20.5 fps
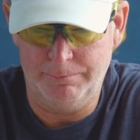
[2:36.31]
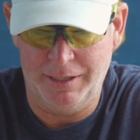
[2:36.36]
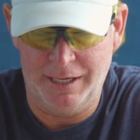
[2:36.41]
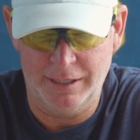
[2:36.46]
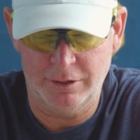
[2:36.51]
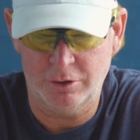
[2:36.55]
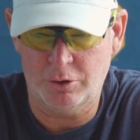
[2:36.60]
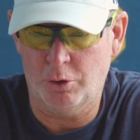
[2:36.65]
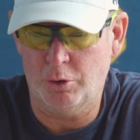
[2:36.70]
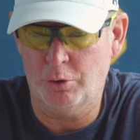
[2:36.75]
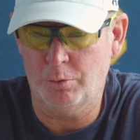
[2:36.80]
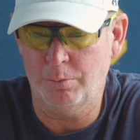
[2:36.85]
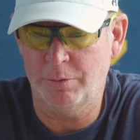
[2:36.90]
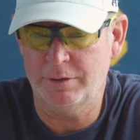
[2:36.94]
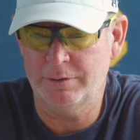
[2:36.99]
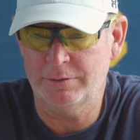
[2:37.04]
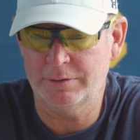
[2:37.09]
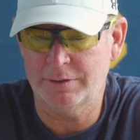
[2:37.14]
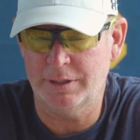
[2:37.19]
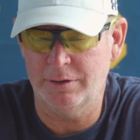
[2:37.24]
Ben
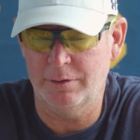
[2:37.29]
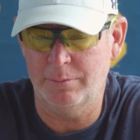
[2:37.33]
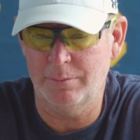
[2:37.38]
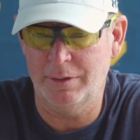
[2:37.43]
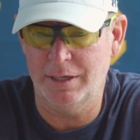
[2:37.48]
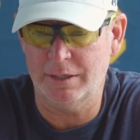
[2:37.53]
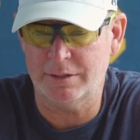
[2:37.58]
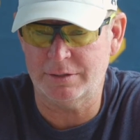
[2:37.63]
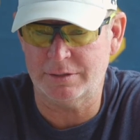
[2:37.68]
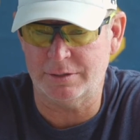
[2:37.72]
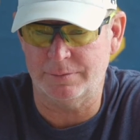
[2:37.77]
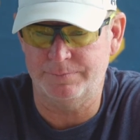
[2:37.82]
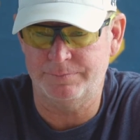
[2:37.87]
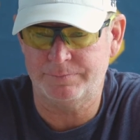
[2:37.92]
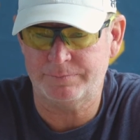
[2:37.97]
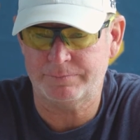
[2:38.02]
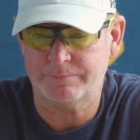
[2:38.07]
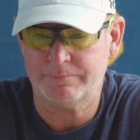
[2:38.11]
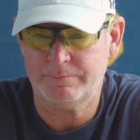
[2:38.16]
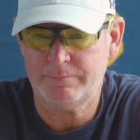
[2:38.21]
Coleman's in the mix.
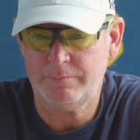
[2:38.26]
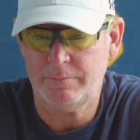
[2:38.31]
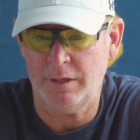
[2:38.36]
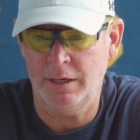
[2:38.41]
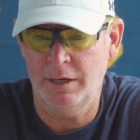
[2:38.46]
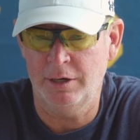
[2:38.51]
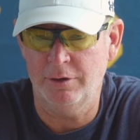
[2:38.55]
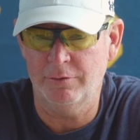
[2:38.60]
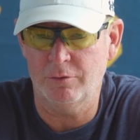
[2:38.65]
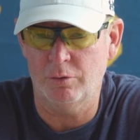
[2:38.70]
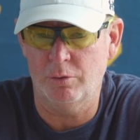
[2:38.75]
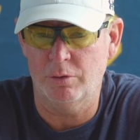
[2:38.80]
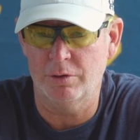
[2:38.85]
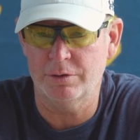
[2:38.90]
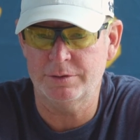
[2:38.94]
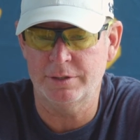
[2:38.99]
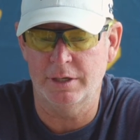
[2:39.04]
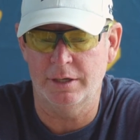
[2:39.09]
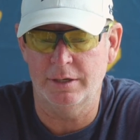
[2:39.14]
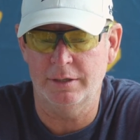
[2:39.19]
And, of
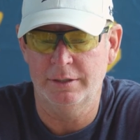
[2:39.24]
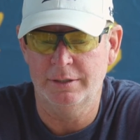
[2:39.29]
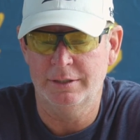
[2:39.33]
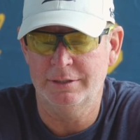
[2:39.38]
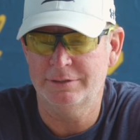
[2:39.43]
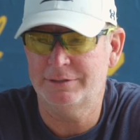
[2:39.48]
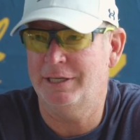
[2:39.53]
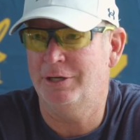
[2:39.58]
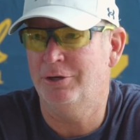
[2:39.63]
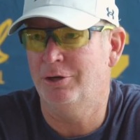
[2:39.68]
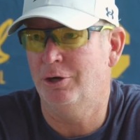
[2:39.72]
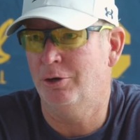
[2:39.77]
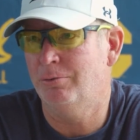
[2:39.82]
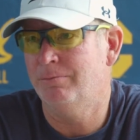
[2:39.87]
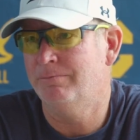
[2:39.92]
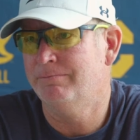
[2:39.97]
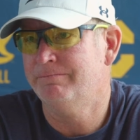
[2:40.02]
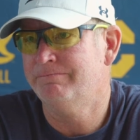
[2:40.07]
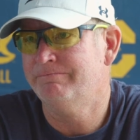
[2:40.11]
course, Sindo.